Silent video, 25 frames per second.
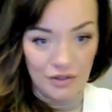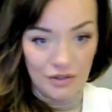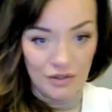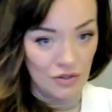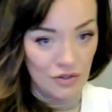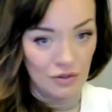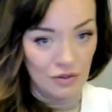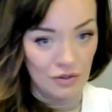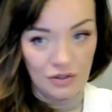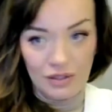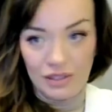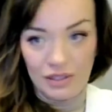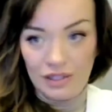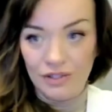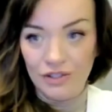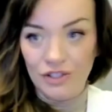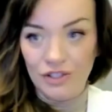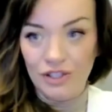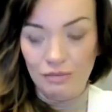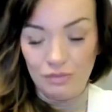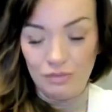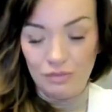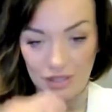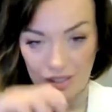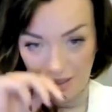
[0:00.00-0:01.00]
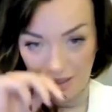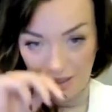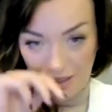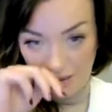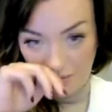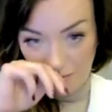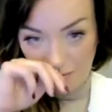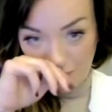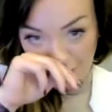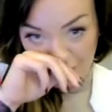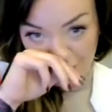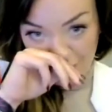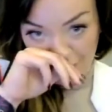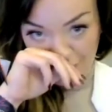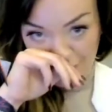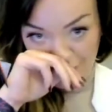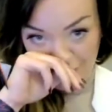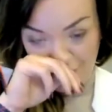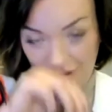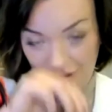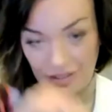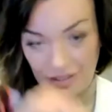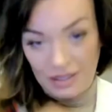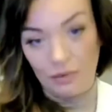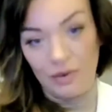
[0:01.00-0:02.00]
original leadership team
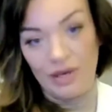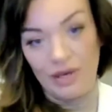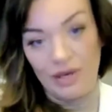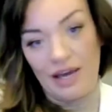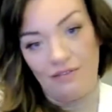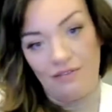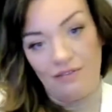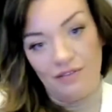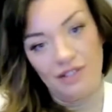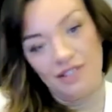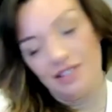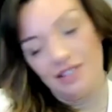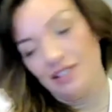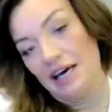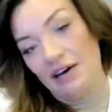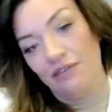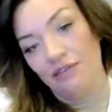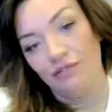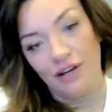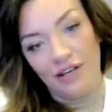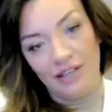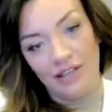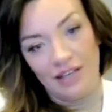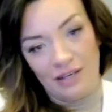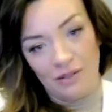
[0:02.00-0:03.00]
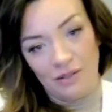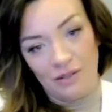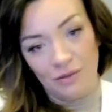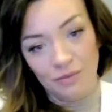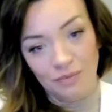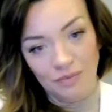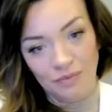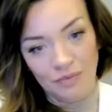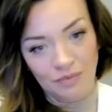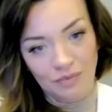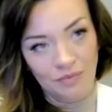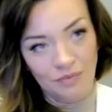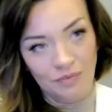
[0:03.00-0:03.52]
that we have on staff right now.